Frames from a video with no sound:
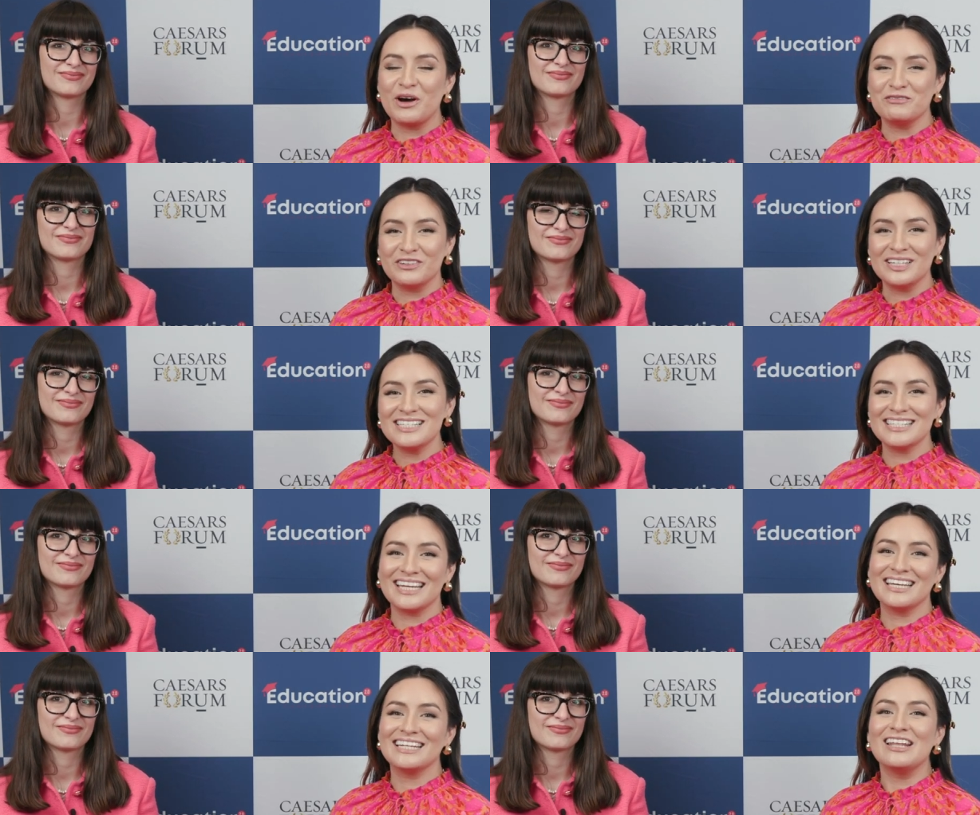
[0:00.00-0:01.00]
Speaker 1: Conference
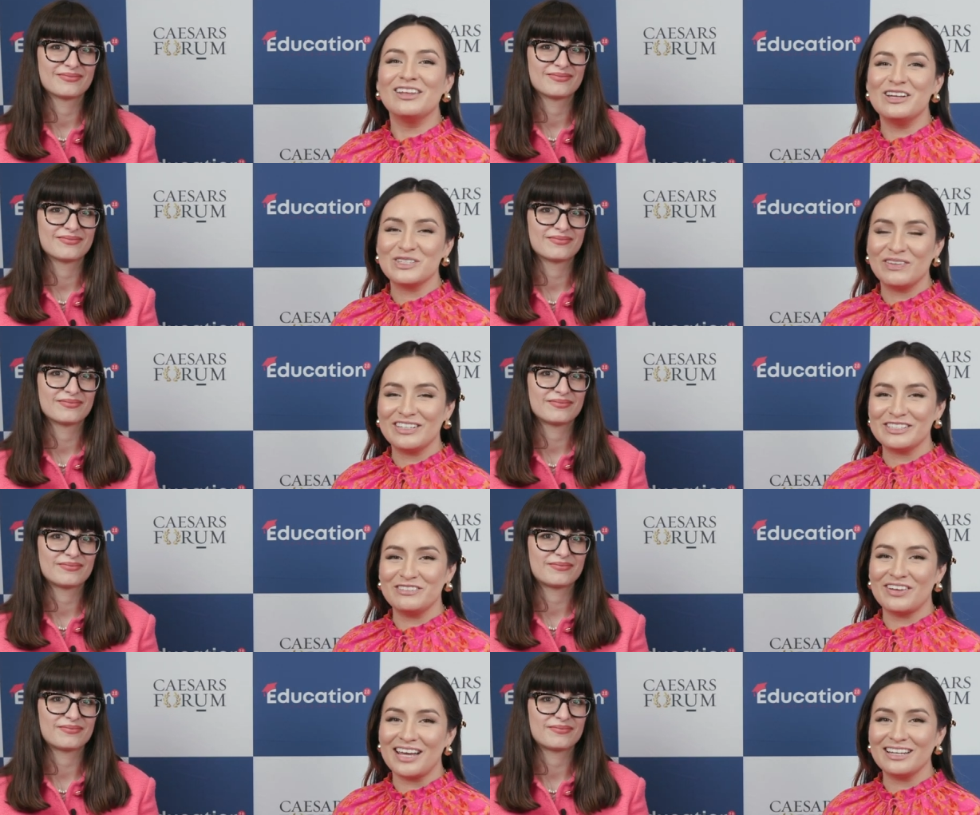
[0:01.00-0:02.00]
in Las Vegas,
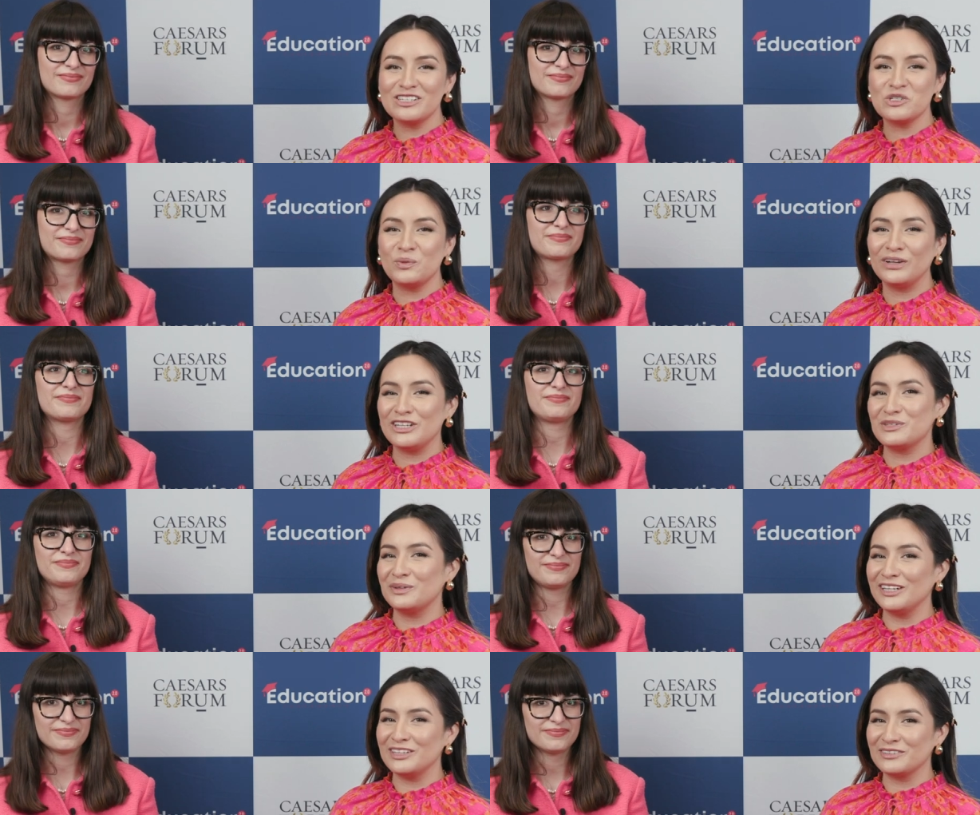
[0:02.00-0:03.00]
Nevada,
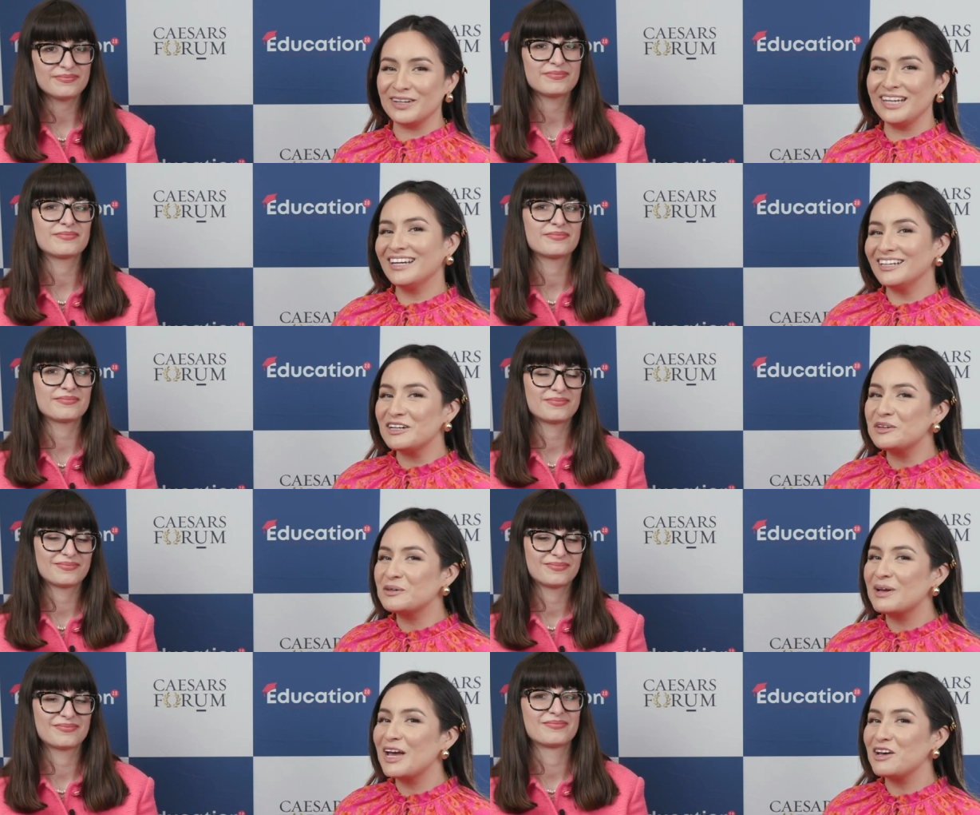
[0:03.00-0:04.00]
2023. And who
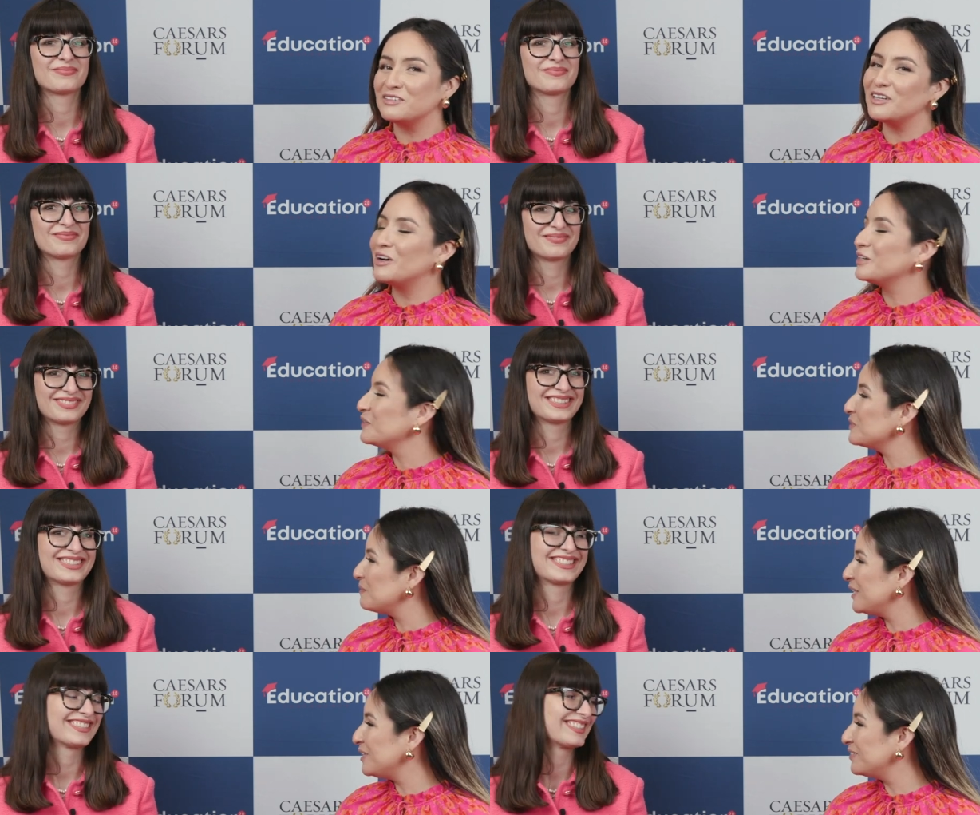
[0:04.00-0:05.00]
do I have the honor of
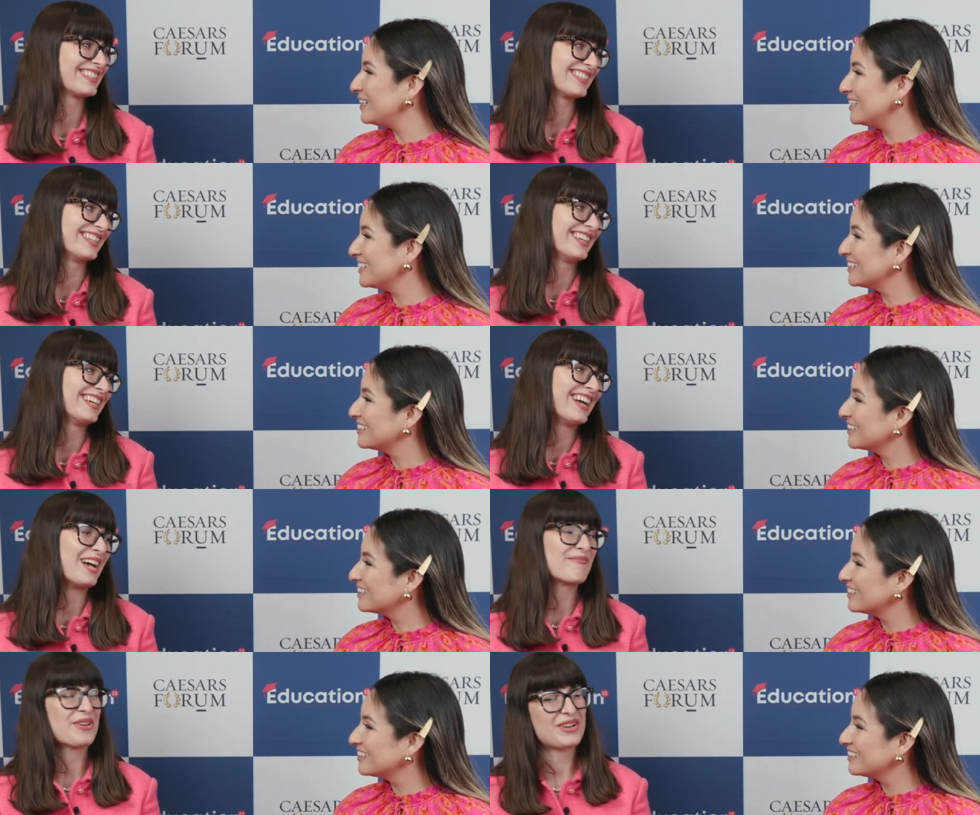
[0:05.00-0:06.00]
speaking with?
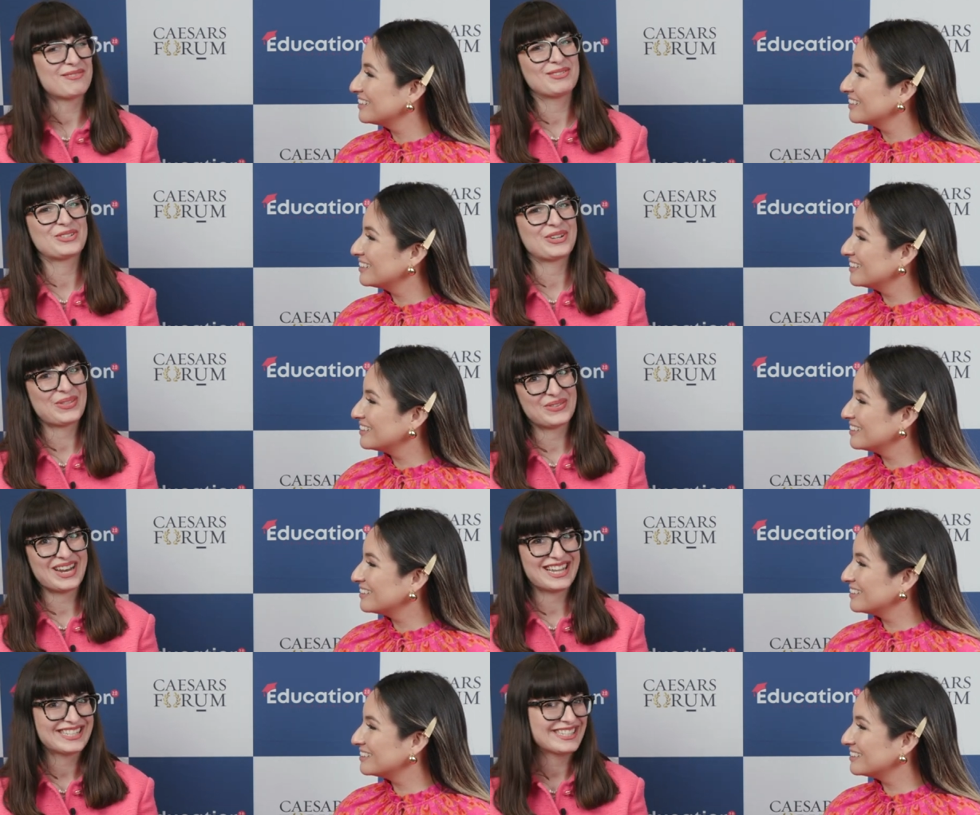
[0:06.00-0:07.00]
Speaker 2: I'm Ioanna Mantzouridou
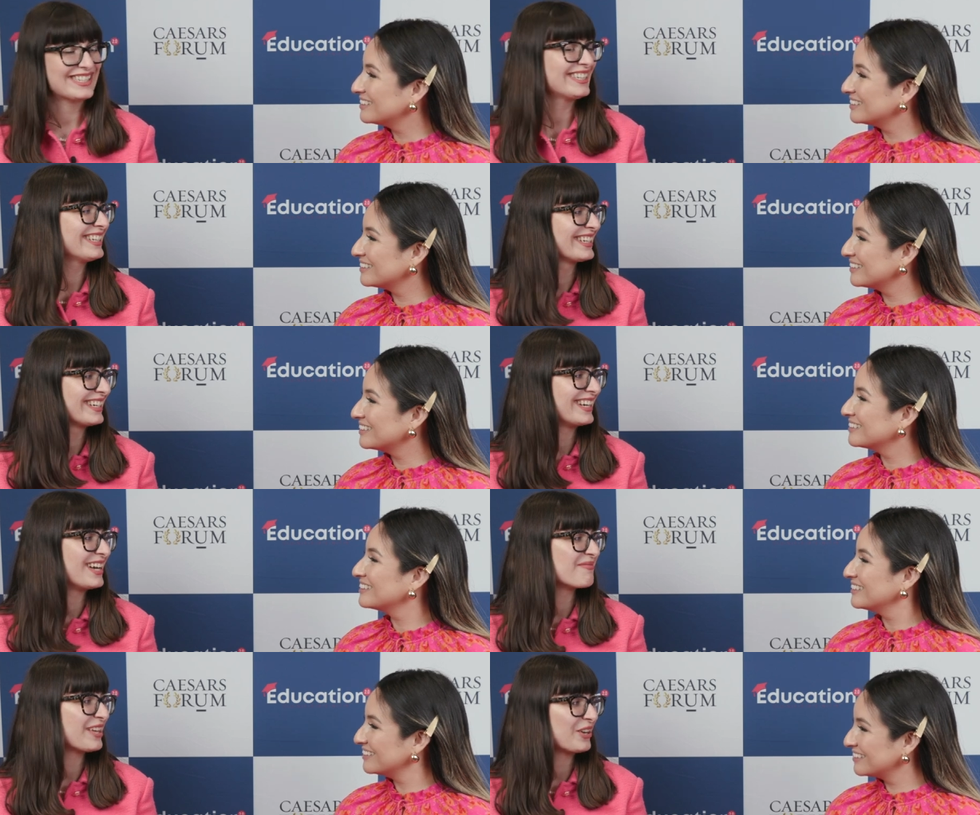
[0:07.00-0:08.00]
Onasi.
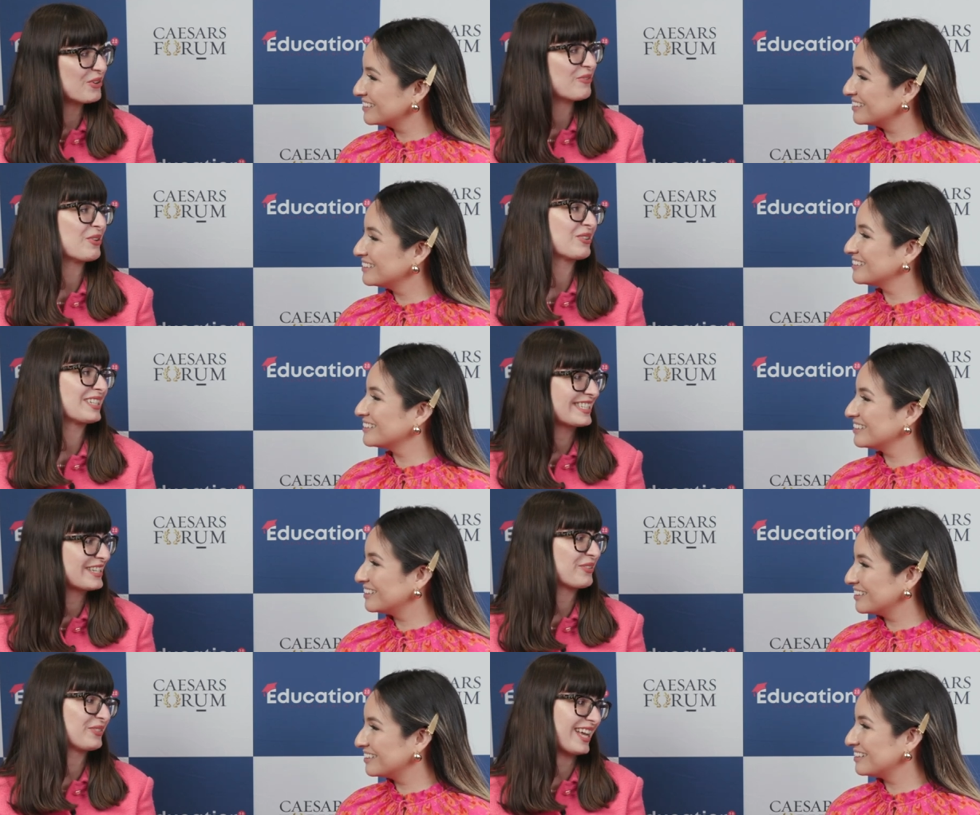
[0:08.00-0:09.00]
I'm the co-founder and
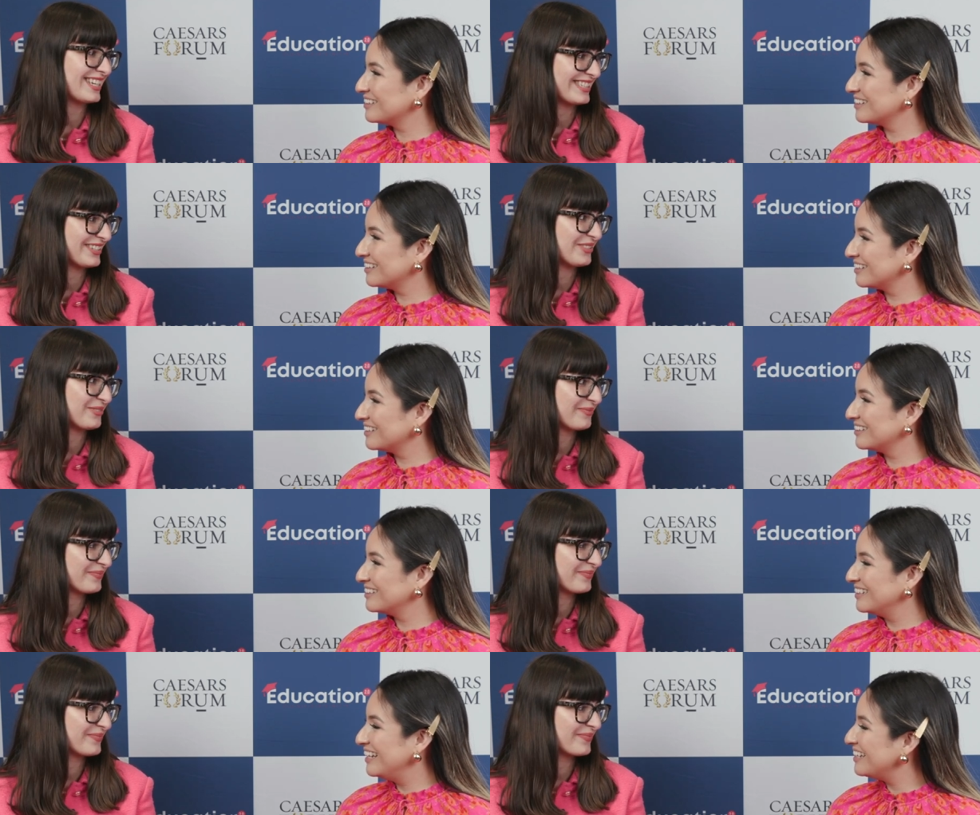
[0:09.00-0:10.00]
CEO of Dextego.
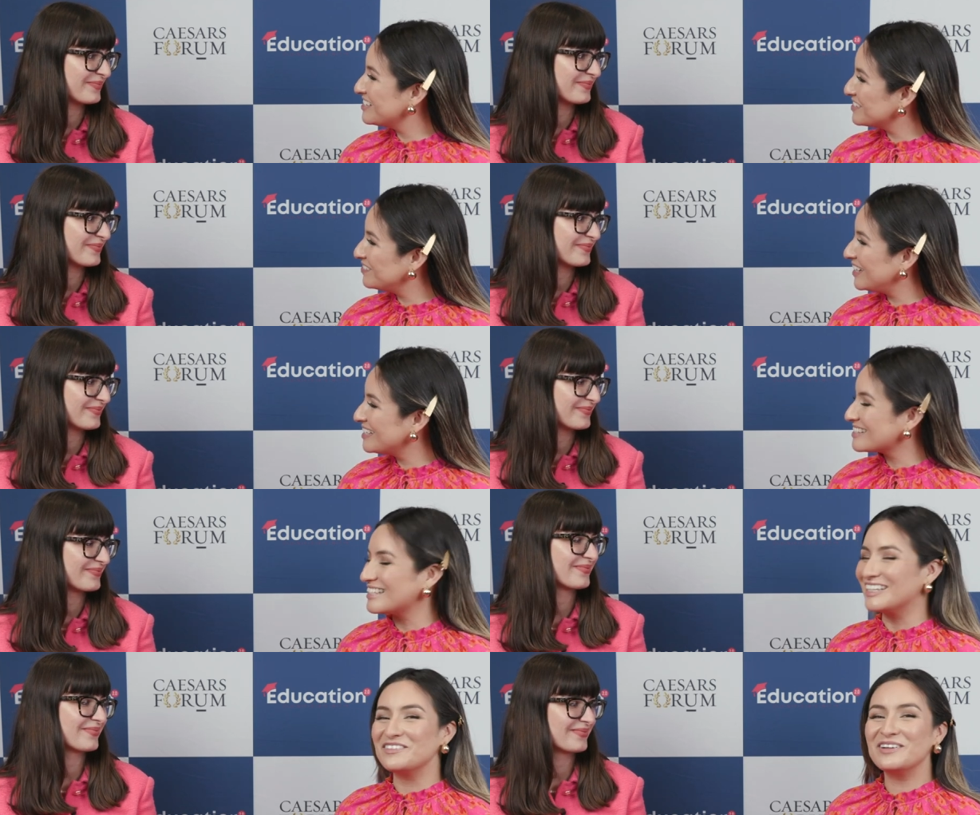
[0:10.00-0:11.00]
Speaker 1: That's
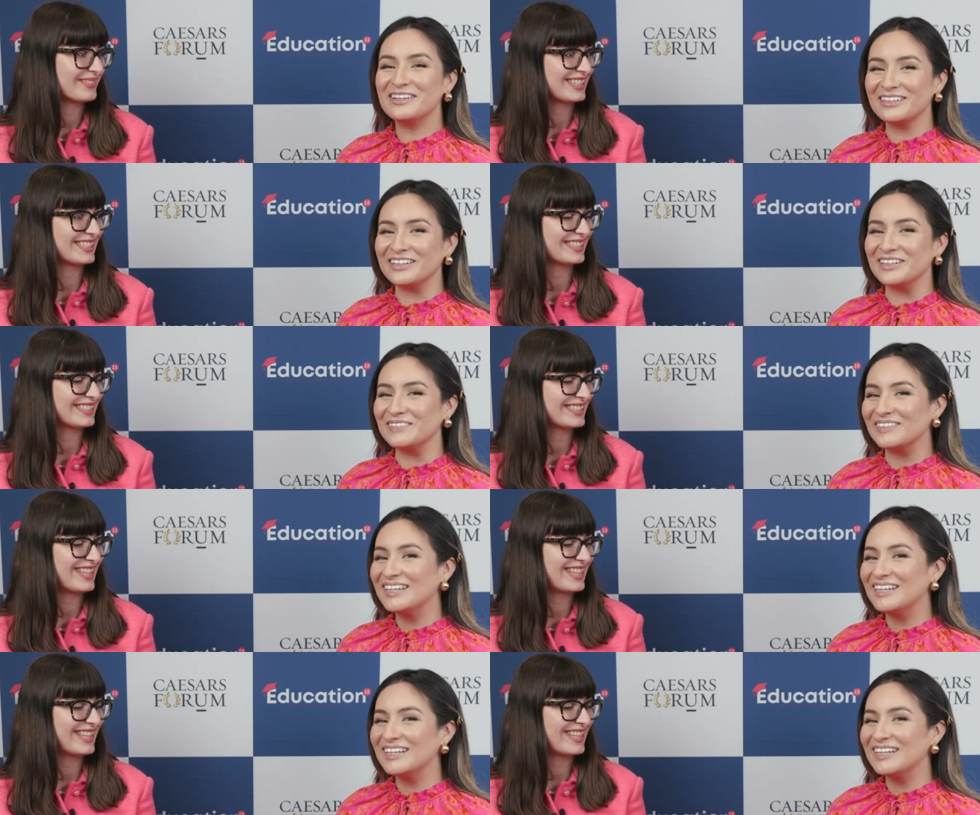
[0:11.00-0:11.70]
amazing. Welcome.